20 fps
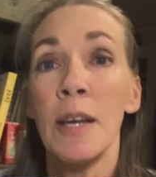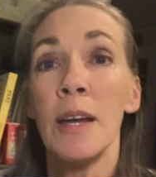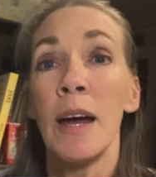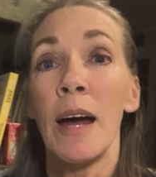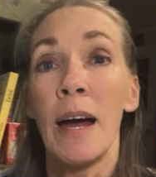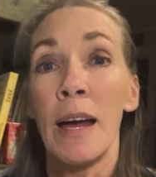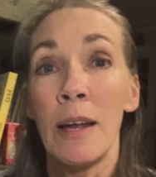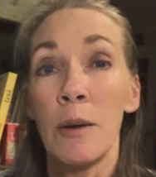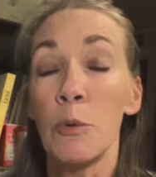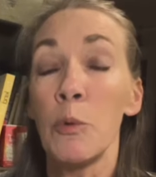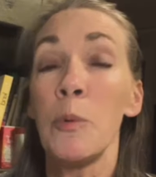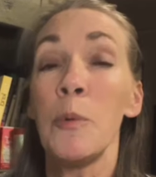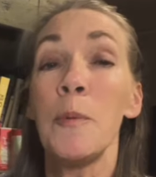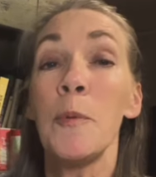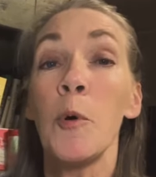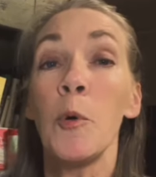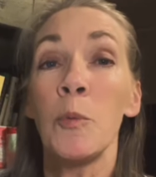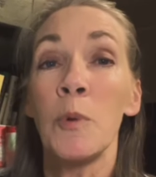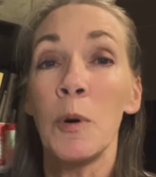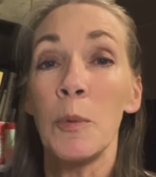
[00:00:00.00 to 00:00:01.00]
It
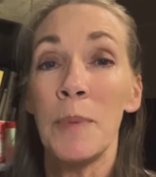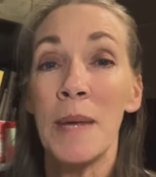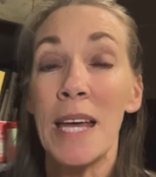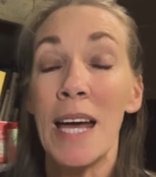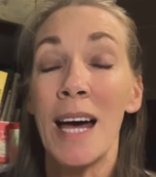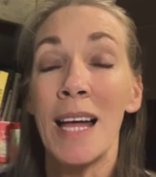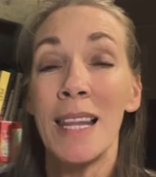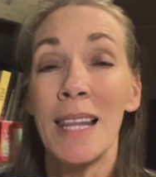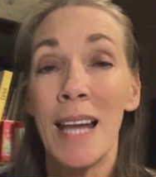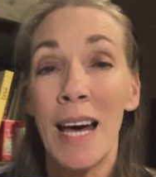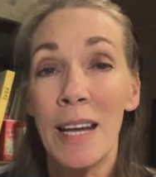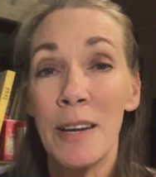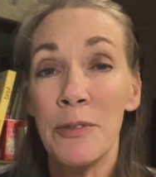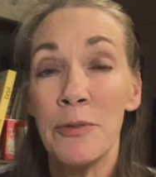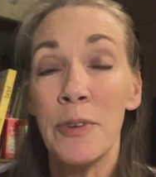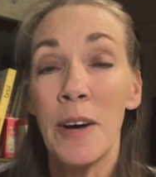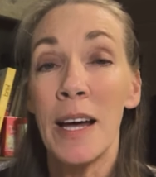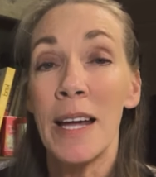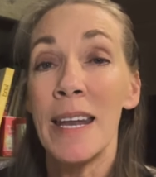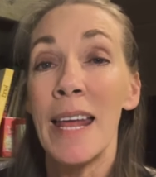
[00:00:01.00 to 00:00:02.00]
will be a lot of
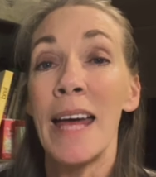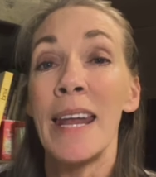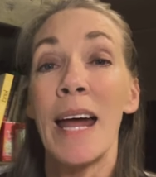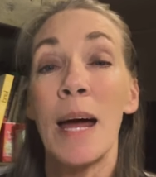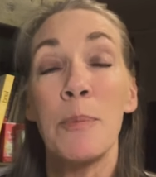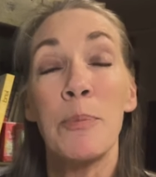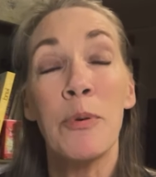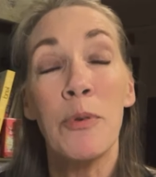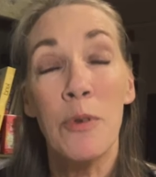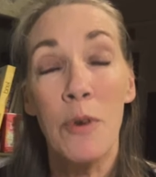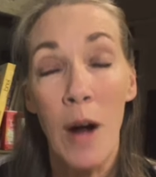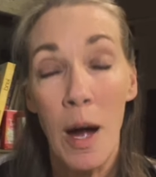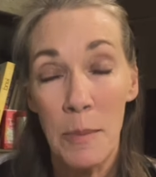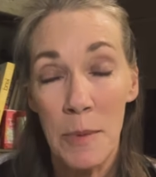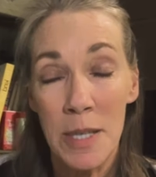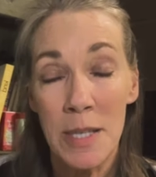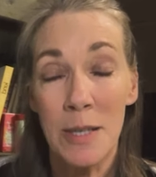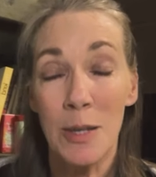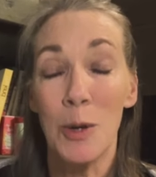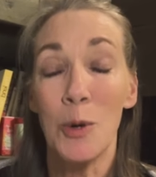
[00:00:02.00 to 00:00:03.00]
fun, and I
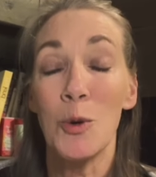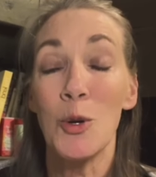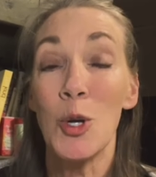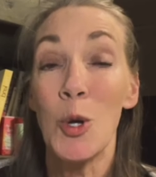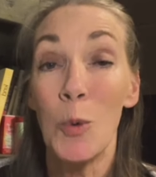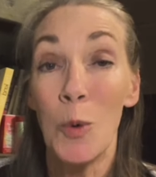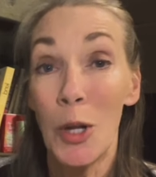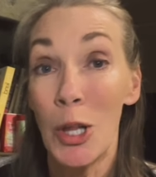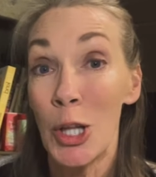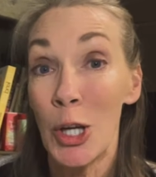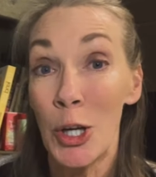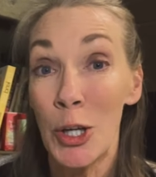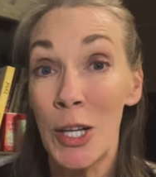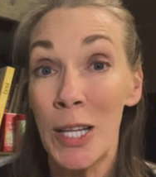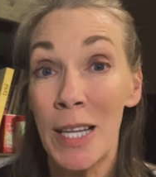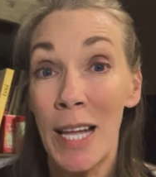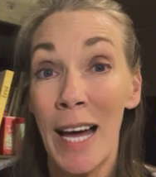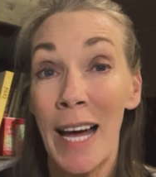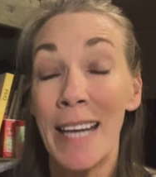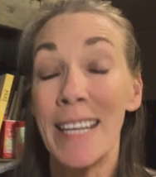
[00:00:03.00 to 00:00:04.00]
promise you, you will learn a
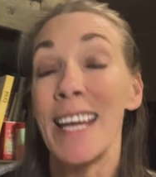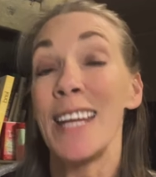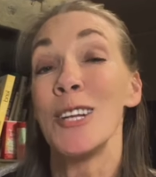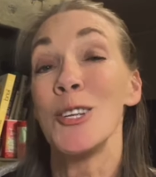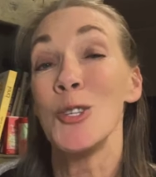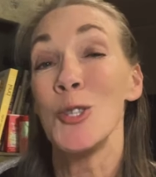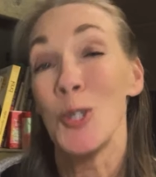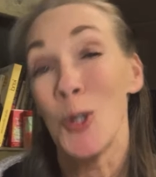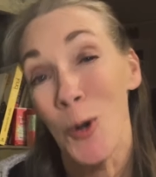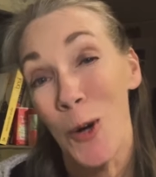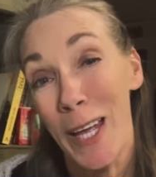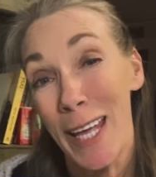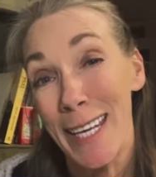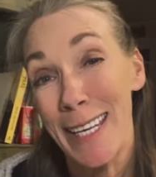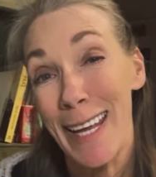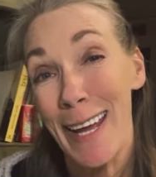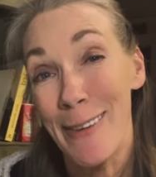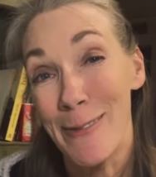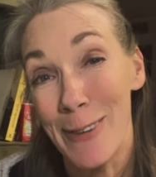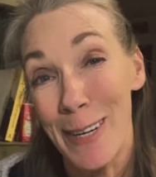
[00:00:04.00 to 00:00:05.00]
lot and enjoy it
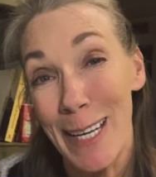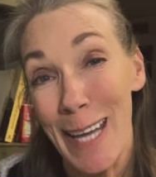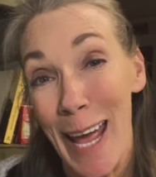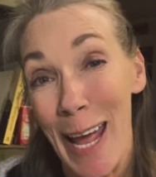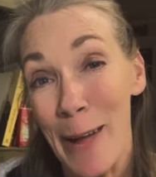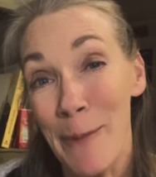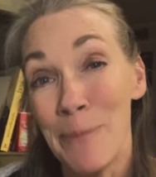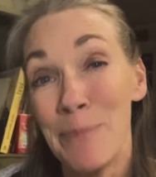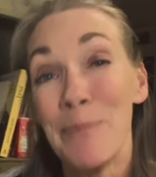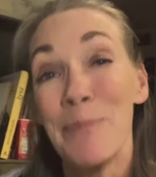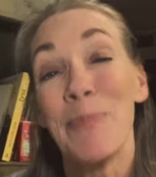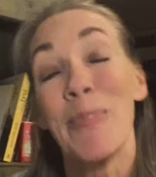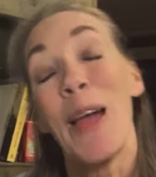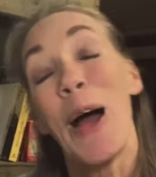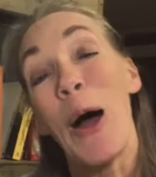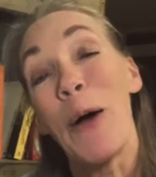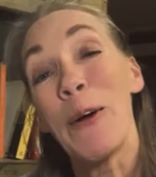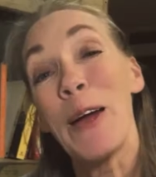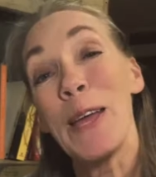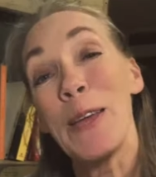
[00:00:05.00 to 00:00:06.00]
every day.
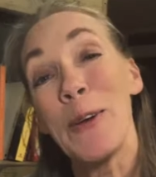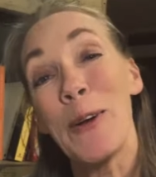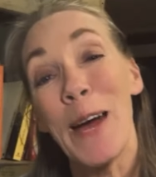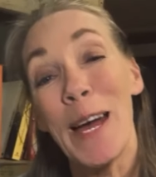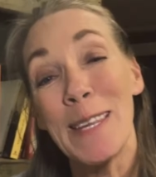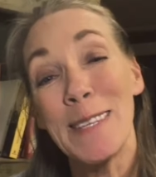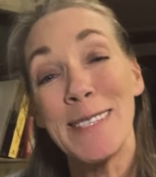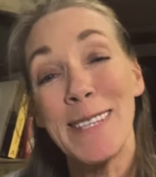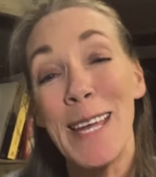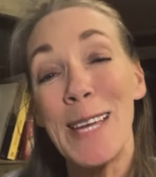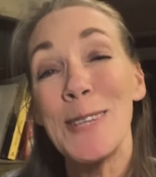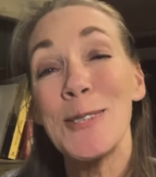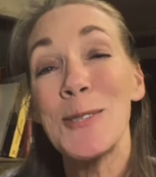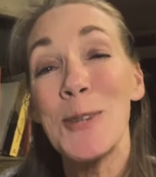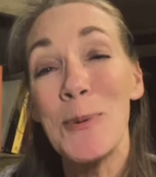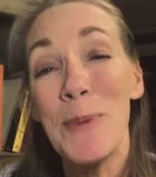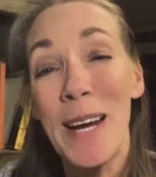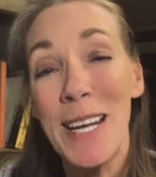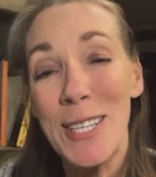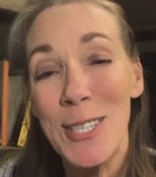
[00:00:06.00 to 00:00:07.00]
All right, you guys, thanks so
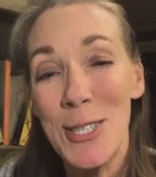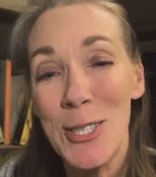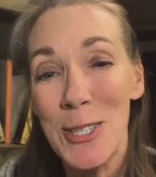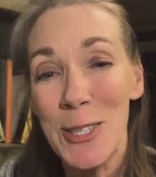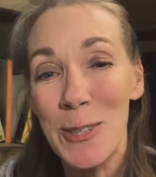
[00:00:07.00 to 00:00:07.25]
much.